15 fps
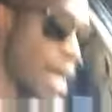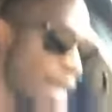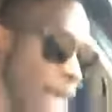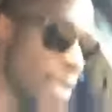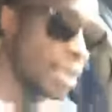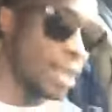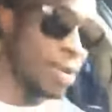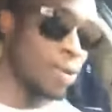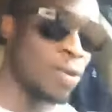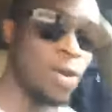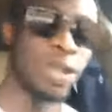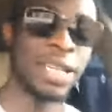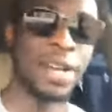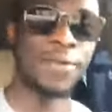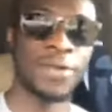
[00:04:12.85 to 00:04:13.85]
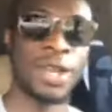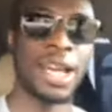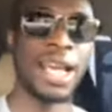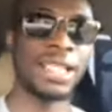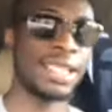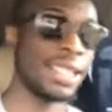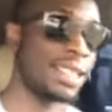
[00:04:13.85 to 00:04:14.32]
and what I've
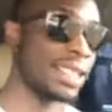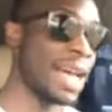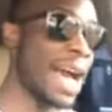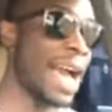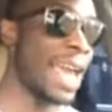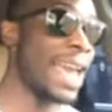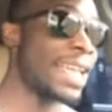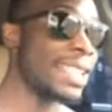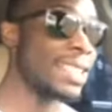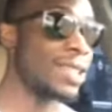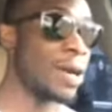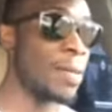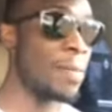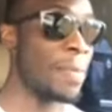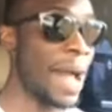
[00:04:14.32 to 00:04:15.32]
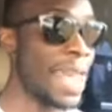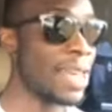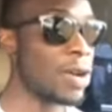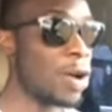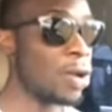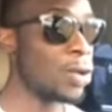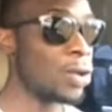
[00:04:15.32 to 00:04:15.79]
realized is, I ended up buying
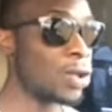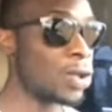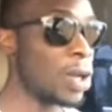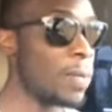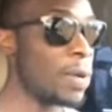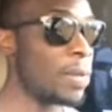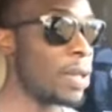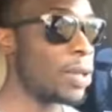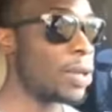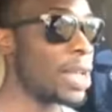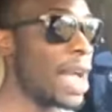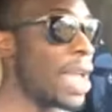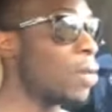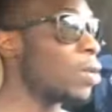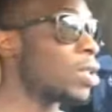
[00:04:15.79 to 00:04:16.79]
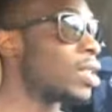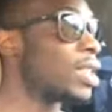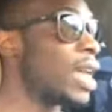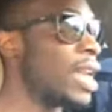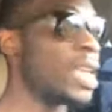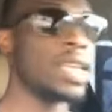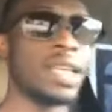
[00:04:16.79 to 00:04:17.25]
all the supplement the guy was
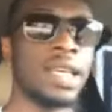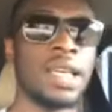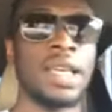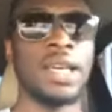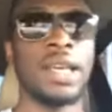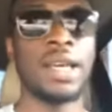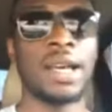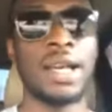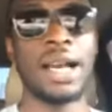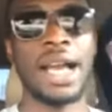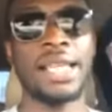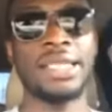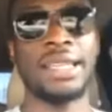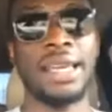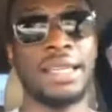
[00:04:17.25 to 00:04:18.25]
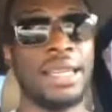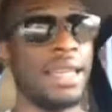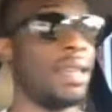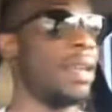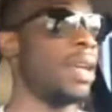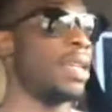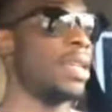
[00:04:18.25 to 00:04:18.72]
selling, and
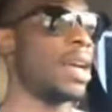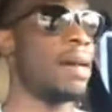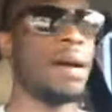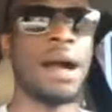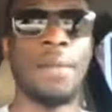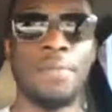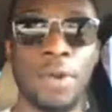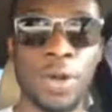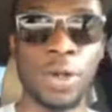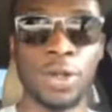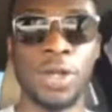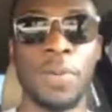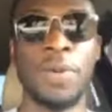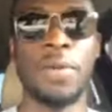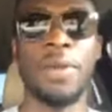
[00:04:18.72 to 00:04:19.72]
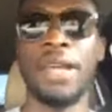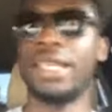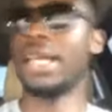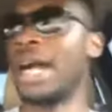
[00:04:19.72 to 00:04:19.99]
I bought the supplement, I